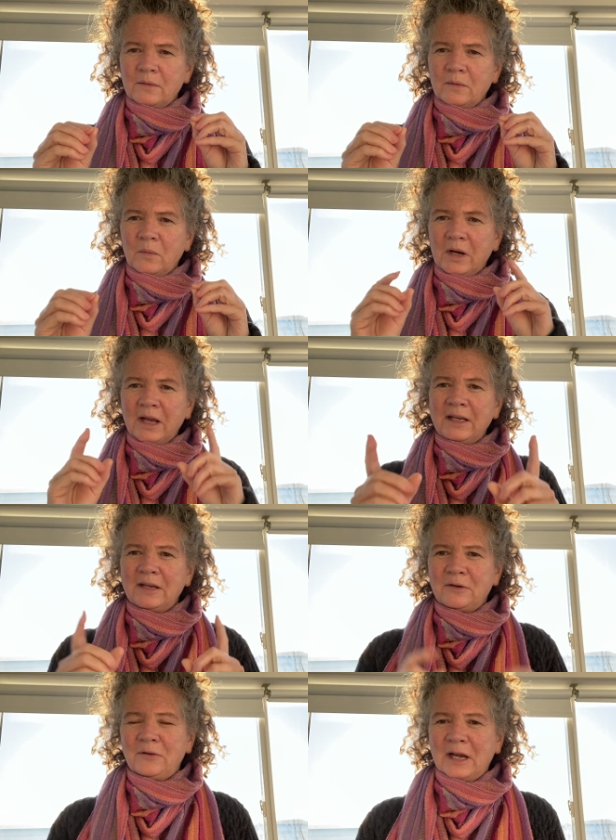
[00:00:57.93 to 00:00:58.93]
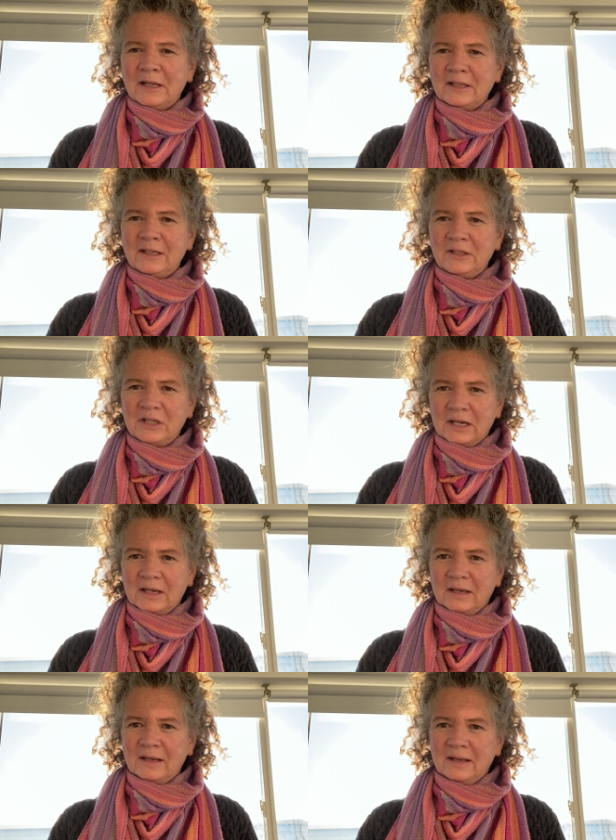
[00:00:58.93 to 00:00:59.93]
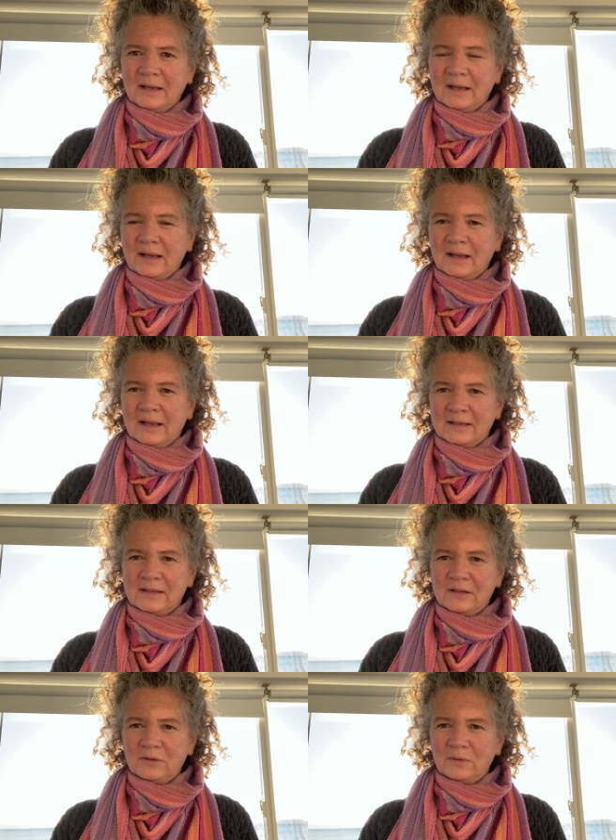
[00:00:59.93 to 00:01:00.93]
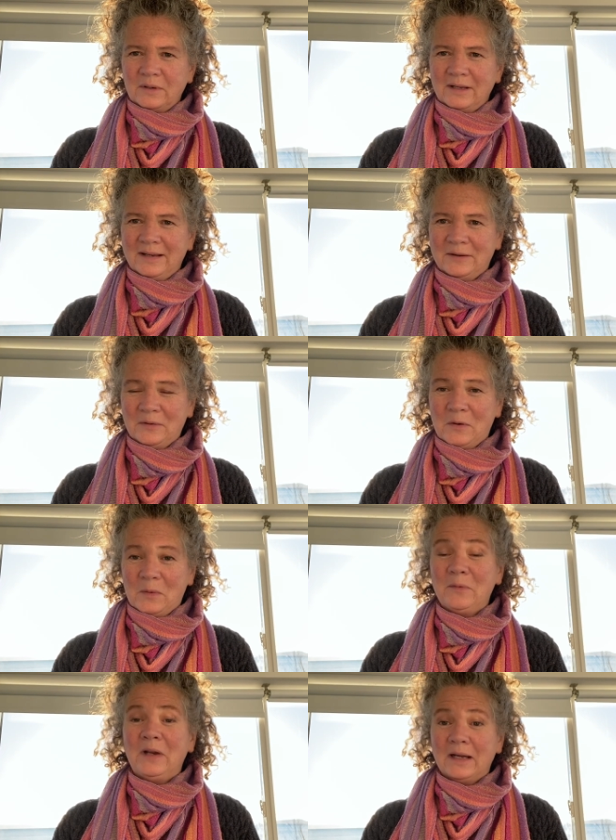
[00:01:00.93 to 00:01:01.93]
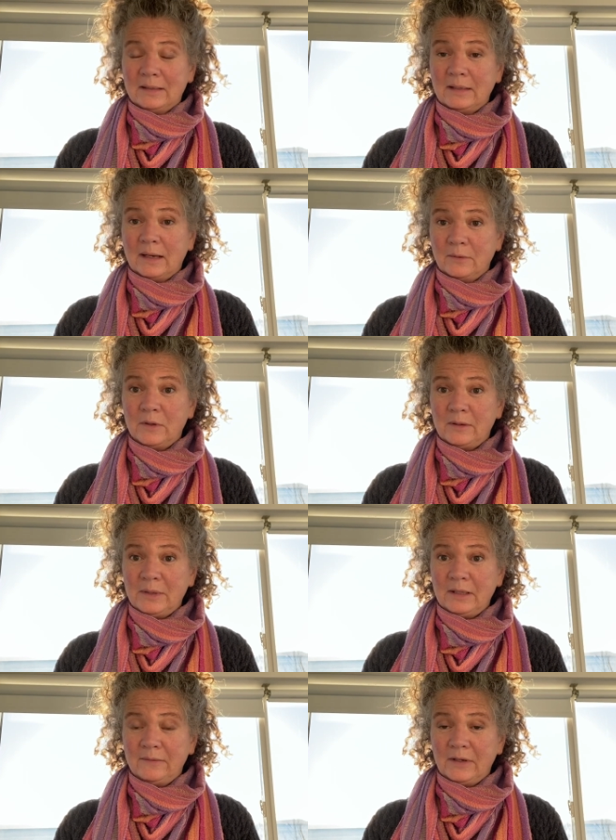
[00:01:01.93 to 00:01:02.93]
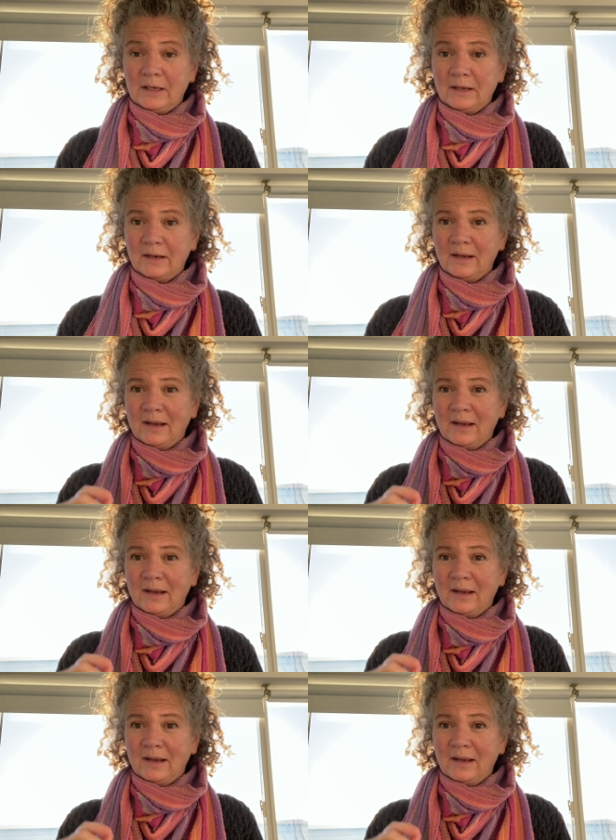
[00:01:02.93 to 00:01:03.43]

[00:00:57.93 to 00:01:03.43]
When I need a reality check as to what reality I want to be living in,